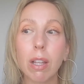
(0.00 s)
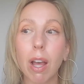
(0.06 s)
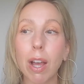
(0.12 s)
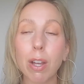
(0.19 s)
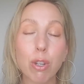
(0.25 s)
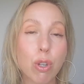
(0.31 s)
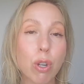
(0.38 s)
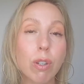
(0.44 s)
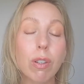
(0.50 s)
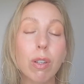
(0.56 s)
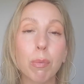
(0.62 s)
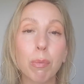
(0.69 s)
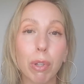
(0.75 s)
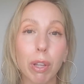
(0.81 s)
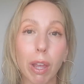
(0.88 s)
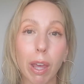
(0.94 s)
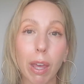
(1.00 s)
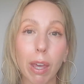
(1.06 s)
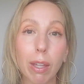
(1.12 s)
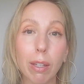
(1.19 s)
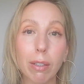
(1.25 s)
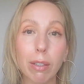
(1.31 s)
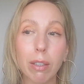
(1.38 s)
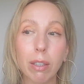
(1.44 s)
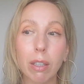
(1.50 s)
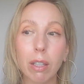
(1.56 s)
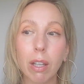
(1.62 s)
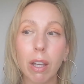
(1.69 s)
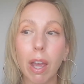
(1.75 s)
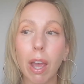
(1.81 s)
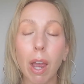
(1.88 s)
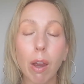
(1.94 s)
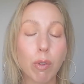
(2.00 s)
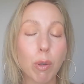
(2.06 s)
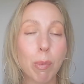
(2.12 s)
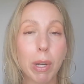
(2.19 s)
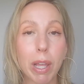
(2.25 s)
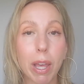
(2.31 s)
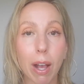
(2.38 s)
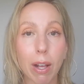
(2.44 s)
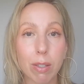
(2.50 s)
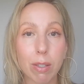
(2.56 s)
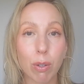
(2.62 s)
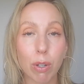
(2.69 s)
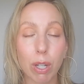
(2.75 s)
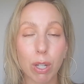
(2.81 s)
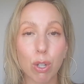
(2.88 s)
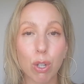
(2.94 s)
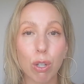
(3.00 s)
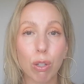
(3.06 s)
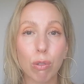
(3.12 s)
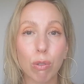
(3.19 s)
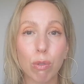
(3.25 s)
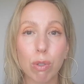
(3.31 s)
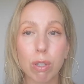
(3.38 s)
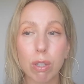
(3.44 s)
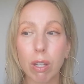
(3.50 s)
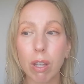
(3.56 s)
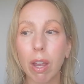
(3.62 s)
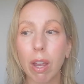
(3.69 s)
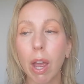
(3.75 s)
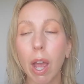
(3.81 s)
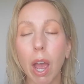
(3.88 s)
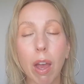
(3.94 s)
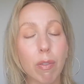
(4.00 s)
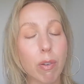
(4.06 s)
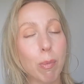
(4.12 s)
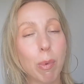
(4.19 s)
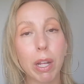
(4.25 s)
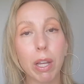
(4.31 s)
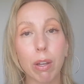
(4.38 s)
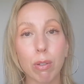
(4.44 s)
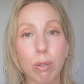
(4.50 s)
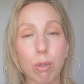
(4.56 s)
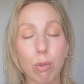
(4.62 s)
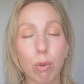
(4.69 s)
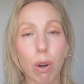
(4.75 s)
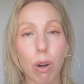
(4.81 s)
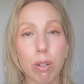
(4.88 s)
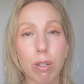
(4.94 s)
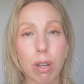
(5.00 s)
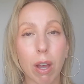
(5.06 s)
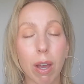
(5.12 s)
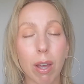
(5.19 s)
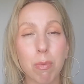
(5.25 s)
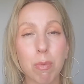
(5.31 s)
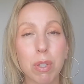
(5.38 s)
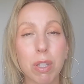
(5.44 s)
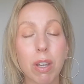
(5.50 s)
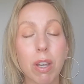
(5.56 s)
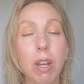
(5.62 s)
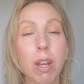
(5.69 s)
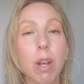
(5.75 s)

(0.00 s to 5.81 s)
I shouldn't complain. Everybody has their issues. Everybody goes through hard times.